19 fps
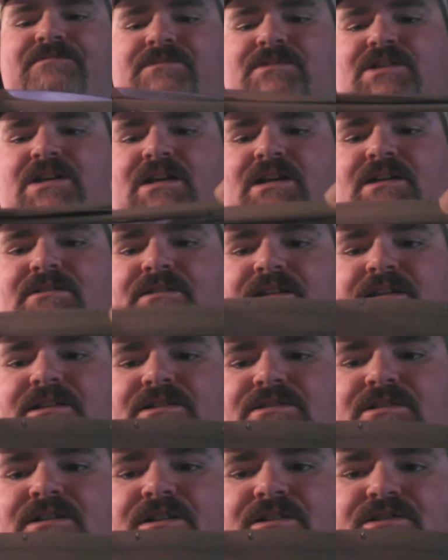Check out the
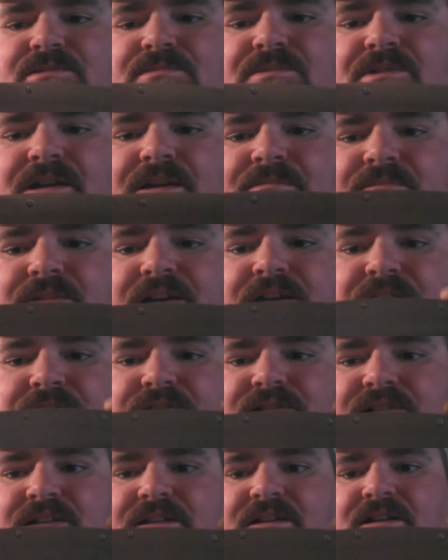Kizlyar Supreme Biker
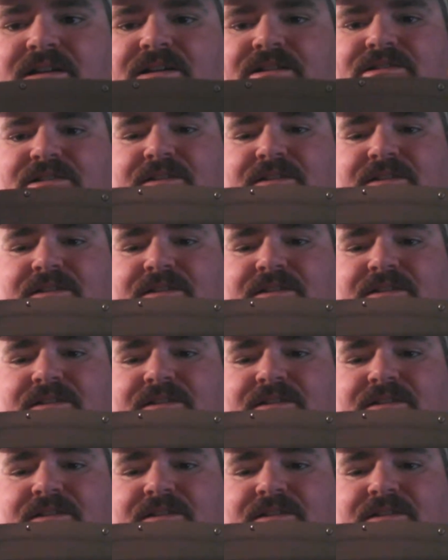Z, guys.